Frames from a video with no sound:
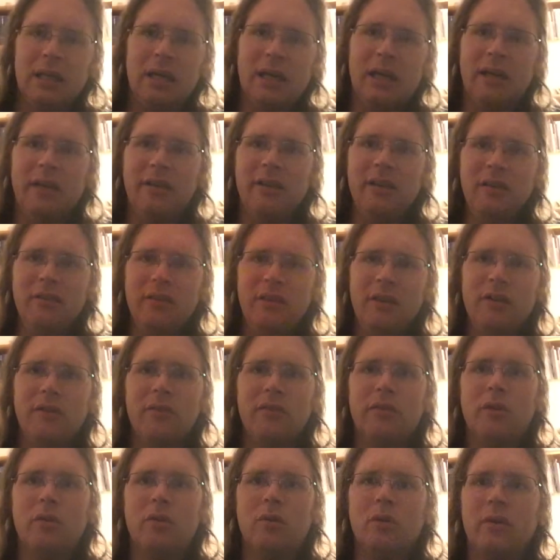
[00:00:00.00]
Uh, these
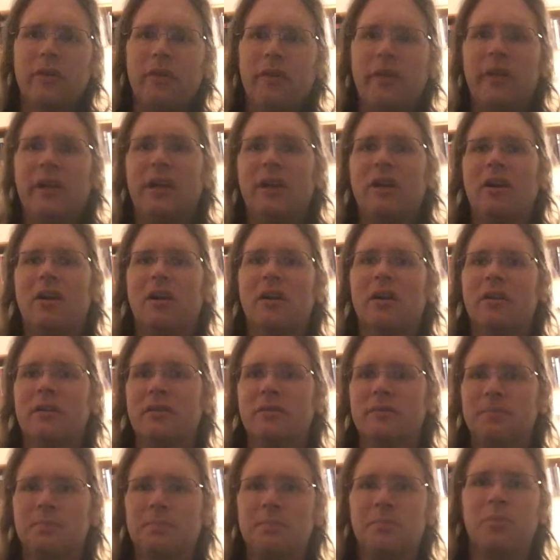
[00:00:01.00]
things though, they
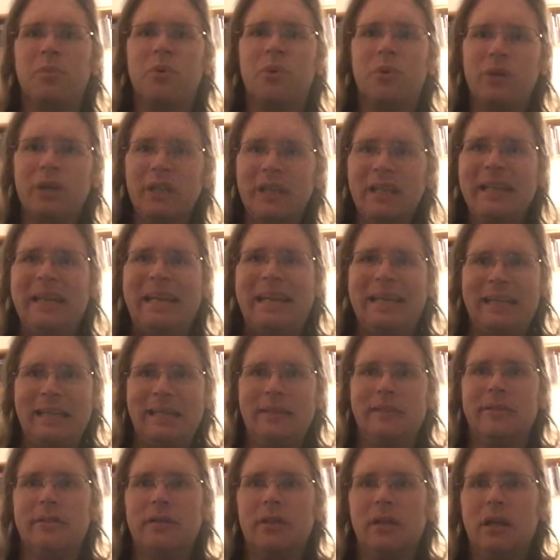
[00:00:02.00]
are pretty
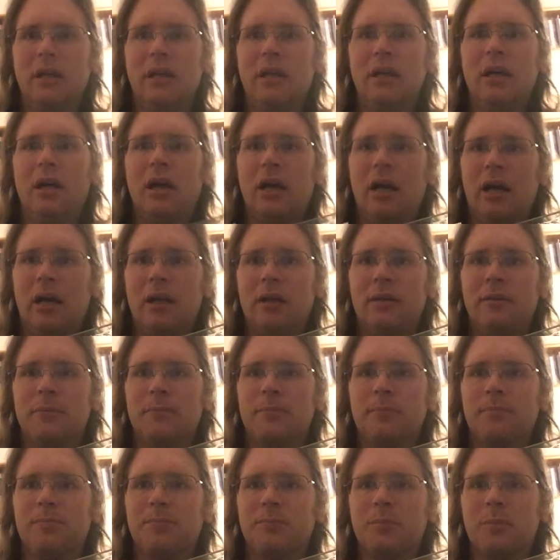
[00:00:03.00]
neat.
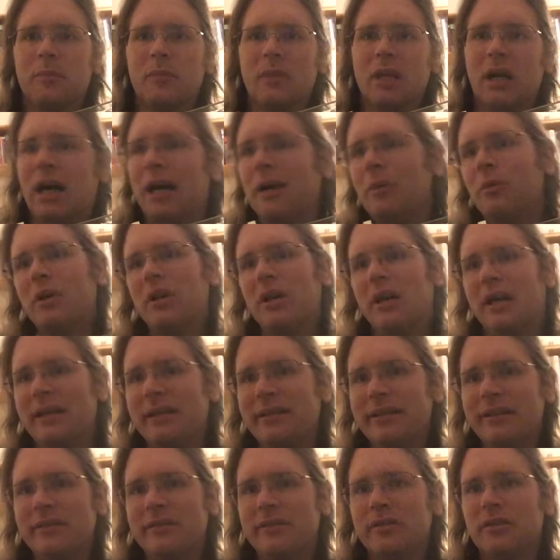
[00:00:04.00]
Um, I would
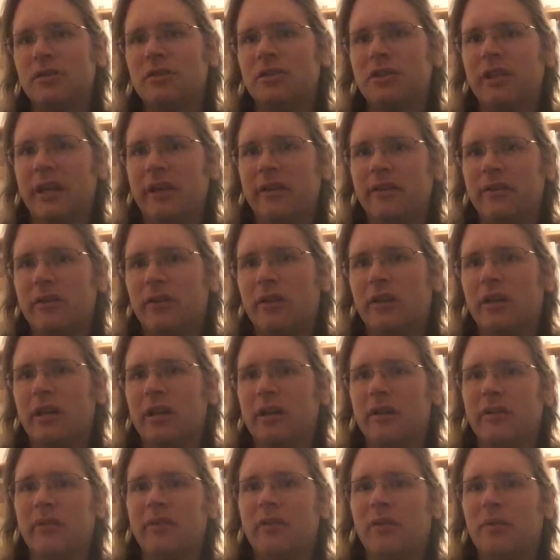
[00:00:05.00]
highly suggest that
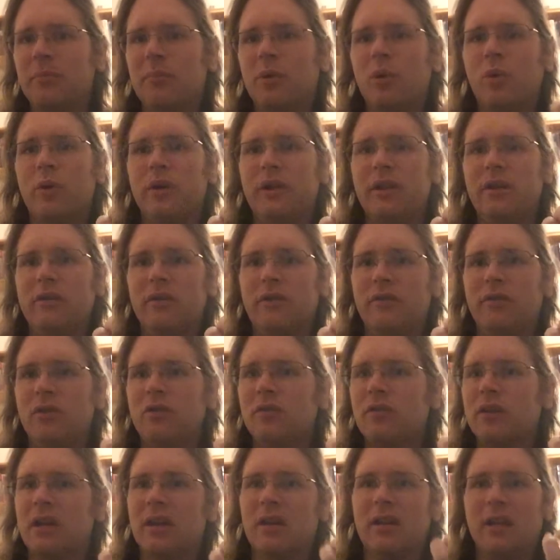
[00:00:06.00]
at some point, if
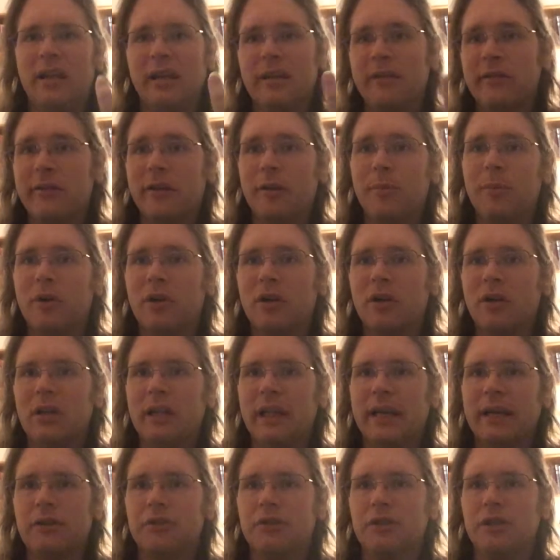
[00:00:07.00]
you've got a lightsaber
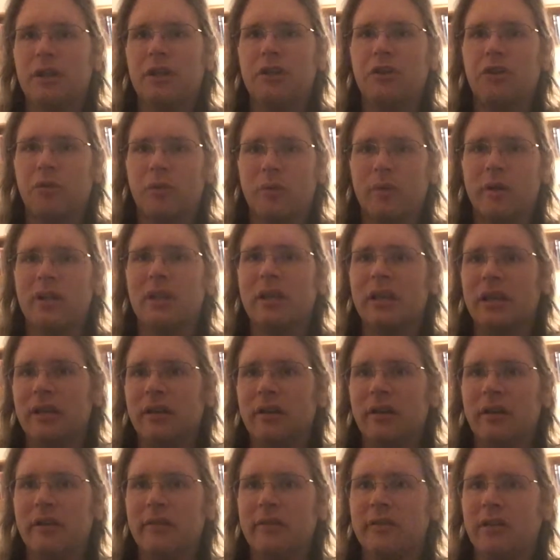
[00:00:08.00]
collection and you're really
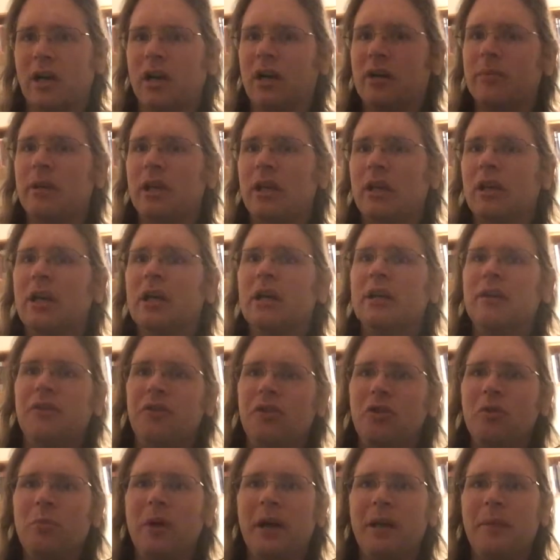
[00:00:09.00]
into this hobby,
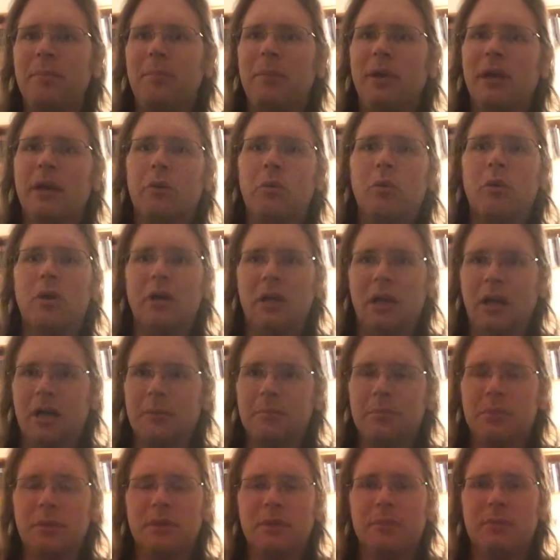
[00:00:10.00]
you might pick one
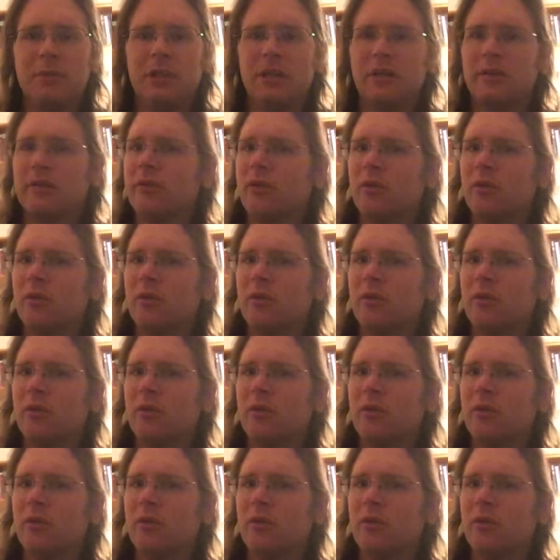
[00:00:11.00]
up because